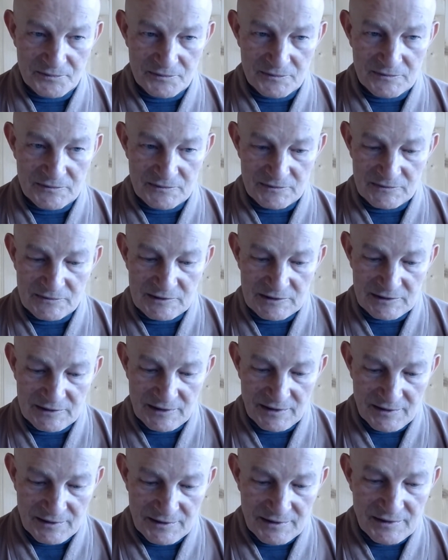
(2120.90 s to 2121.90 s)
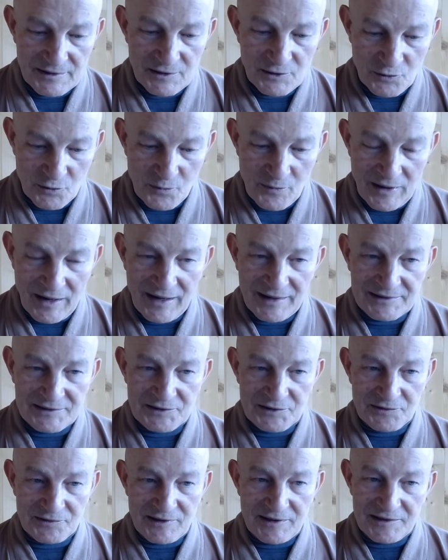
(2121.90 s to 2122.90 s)
The
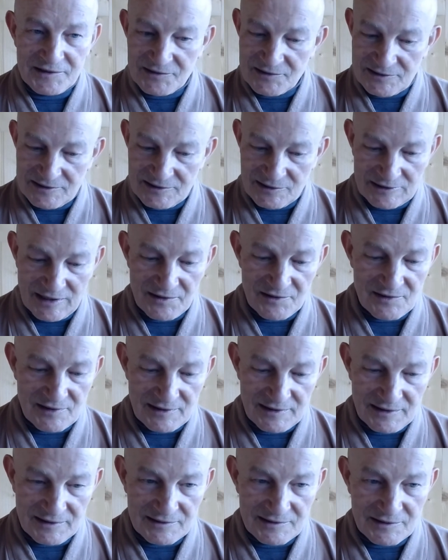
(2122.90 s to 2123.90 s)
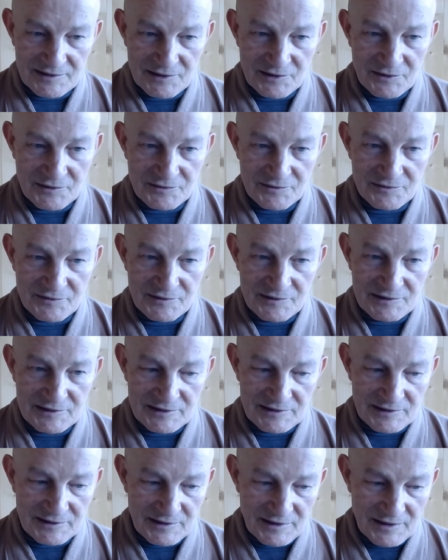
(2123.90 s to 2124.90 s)
Kumarajiva is a translator of
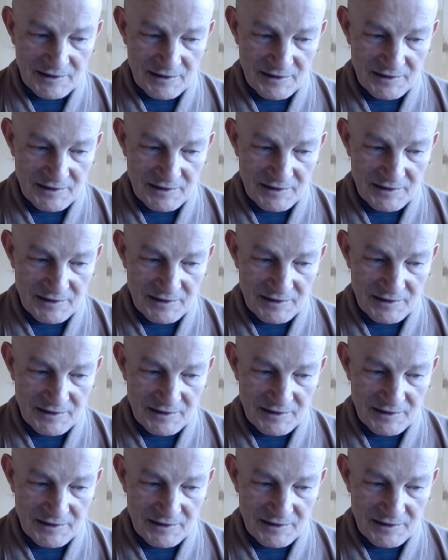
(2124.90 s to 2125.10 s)
the